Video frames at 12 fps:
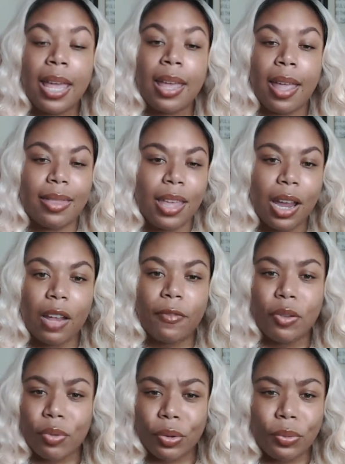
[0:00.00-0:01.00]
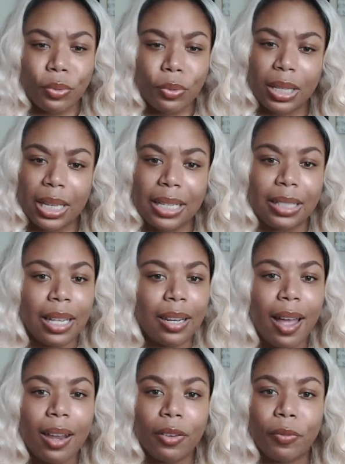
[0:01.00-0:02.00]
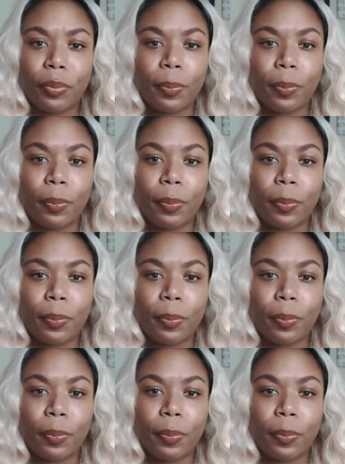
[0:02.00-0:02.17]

And there, if you Google this, a lot of